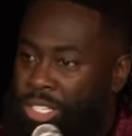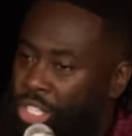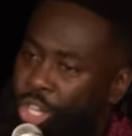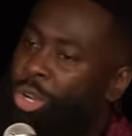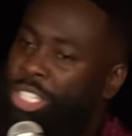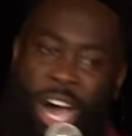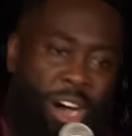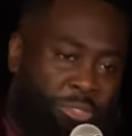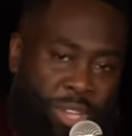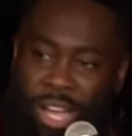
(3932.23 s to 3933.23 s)
She looked
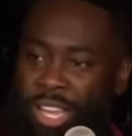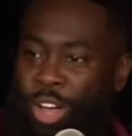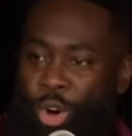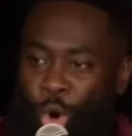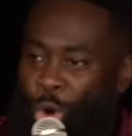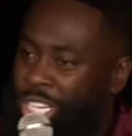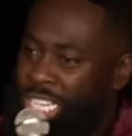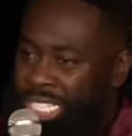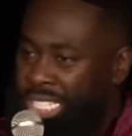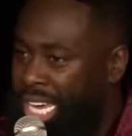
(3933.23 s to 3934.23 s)
after all of
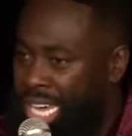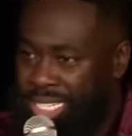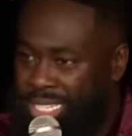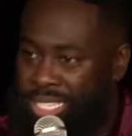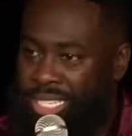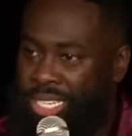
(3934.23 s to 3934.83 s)
these kids.